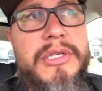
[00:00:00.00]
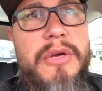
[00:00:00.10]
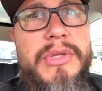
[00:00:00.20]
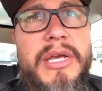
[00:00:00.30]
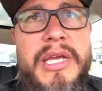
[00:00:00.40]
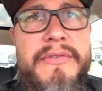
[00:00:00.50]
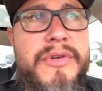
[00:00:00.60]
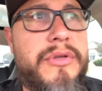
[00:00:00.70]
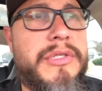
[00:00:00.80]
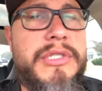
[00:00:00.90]
you know, without
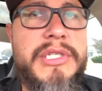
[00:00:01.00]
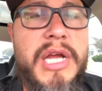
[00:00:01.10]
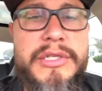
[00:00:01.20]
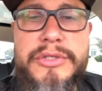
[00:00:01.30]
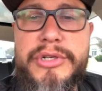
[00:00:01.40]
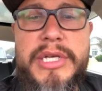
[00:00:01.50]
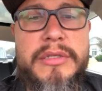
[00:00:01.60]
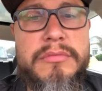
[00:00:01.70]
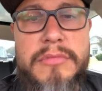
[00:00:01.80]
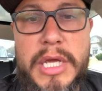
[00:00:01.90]
headphones and just concentrate
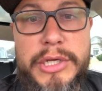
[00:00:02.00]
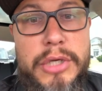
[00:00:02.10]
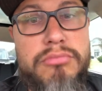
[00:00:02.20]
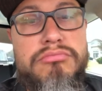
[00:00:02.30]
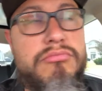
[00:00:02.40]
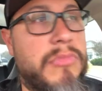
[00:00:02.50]
and go.